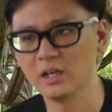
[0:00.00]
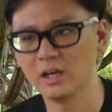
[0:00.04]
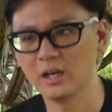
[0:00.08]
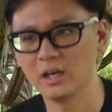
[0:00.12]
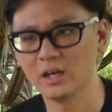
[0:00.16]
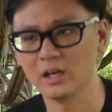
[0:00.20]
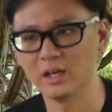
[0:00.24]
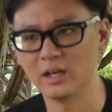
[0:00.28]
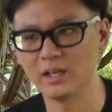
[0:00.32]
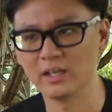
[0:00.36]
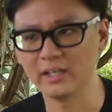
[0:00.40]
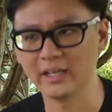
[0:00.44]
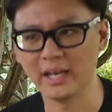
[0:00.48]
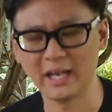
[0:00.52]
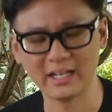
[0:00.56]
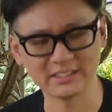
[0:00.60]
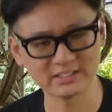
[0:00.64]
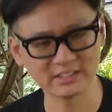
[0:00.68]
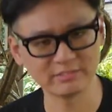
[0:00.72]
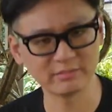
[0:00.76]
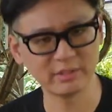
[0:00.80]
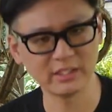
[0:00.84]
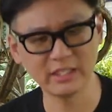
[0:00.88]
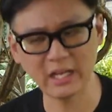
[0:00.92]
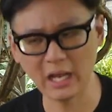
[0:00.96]
It
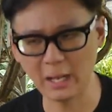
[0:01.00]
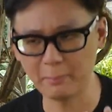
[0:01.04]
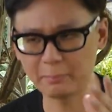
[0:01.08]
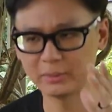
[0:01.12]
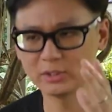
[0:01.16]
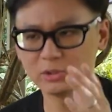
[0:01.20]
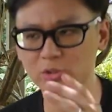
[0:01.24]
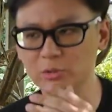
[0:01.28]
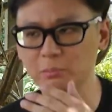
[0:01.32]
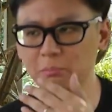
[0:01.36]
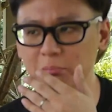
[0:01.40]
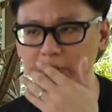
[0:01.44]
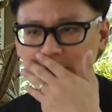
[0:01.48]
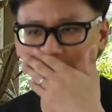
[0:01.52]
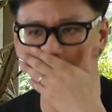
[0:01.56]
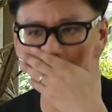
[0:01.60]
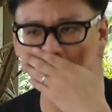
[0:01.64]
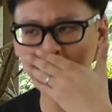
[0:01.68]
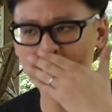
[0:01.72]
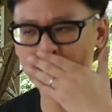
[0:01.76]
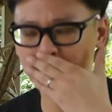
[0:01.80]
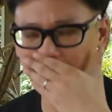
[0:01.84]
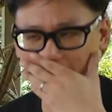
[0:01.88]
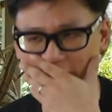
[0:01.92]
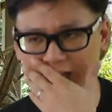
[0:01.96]
hasn't really happened to me,
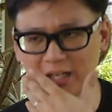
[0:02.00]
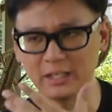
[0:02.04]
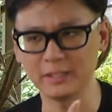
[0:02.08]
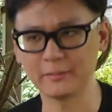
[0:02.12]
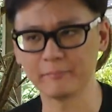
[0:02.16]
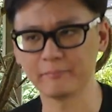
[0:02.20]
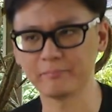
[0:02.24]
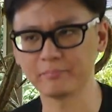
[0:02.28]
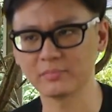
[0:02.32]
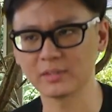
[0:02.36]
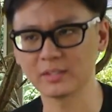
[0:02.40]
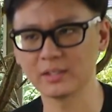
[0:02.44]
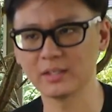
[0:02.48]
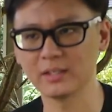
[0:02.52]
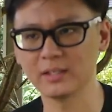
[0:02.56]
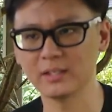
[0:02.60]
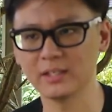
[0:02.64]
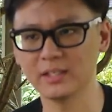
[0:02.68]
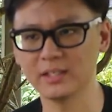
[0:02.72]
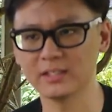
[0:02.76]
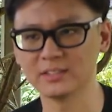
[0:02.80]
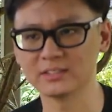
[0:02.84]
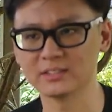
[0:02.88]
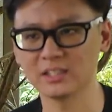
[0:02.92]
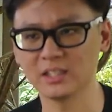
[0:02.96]
but
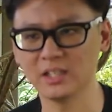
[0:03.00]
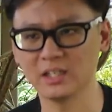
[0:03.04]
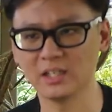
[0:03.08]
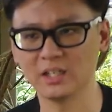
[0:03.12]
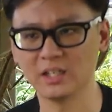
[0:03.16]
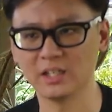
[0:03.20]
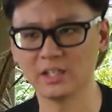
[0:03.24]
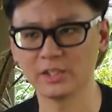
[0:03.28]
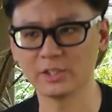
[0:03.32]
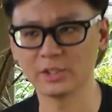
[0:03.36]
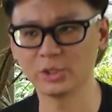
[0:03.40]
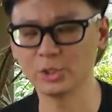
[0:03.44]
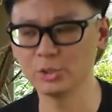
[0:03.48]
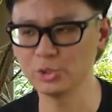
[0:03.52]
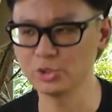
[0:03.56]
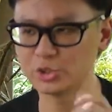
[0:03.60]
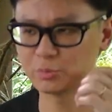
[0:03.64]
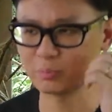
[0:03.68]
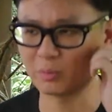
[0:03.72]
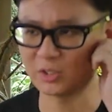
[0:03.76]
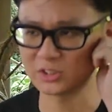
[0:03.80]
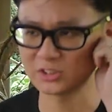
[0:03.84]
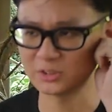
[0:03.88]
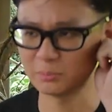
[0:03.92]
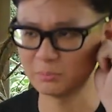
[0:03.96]
it's a
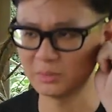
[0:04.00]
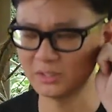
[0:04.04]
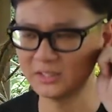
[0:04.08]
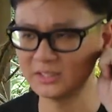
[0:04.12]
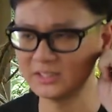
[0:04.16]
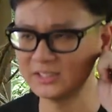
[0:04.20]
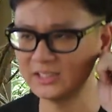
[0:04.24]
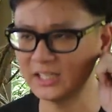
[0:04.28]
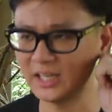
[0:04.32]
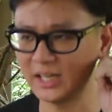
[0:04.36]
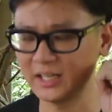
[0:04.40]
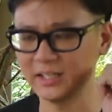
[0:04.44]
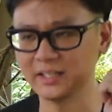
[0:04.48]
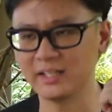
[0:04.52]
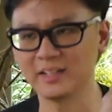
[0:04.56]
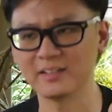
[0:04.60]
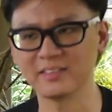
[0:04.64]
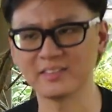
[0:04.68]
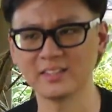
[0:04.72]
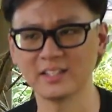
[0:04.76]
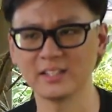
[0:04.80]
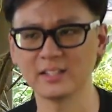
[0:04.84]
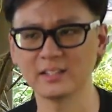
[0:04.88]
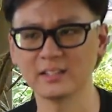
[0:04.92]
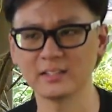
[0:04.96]
huge possibility, and I
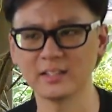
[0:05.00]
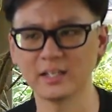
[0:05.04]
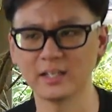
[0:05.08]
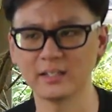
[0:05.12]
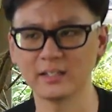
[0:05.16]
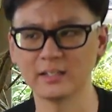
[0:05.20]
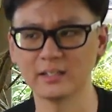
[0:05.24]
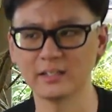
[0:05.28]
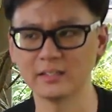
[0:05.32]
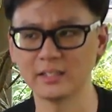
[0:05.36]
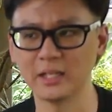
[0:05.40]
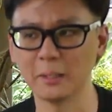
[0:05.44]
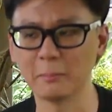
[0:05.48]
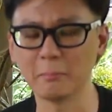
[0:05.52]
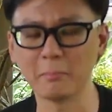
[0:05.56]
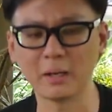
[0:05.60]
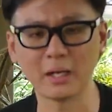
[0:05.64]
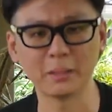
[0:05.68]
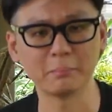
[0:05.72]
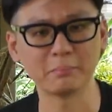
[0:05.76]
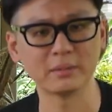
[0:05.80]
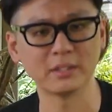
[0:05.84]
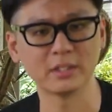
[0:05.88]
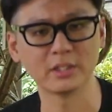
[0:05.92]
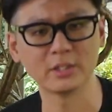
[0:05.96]
think that
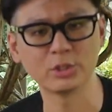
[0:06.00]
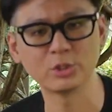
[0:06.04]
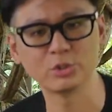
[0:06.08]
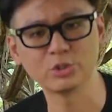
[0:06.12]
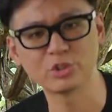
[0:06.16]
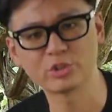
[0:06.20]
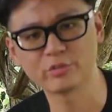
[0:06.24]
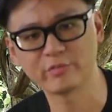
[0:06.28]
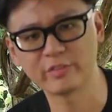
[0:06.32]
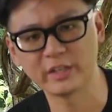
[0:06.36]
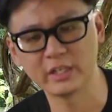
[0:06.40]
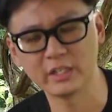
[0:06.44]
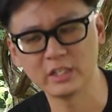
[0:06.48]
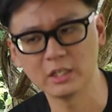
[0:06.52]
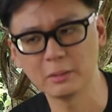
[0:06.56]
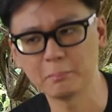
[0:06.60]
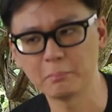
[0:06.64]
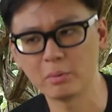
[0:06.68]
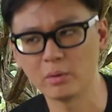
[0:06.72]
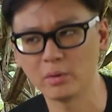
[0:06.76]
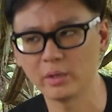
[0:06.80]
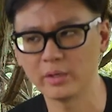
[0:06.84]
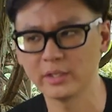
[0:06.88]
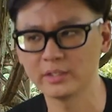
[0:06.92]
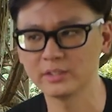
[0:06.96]
might be a huge failure
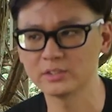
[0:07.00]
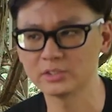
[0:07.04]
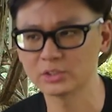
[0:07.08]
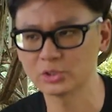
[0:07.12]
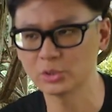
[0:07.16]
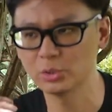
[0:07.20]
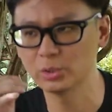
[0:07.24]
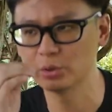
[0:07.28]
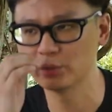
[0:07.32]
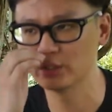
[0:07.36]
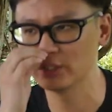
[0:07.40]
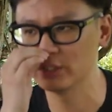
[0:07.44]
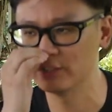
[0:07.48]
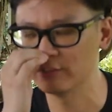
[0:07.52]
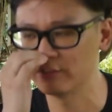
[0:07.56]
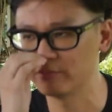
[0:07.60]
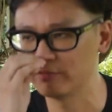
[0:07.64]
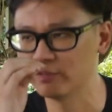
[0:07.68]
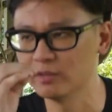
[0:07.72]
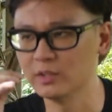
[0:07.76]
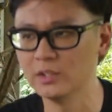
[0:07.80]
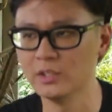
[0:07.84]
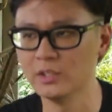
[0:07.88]
point. So if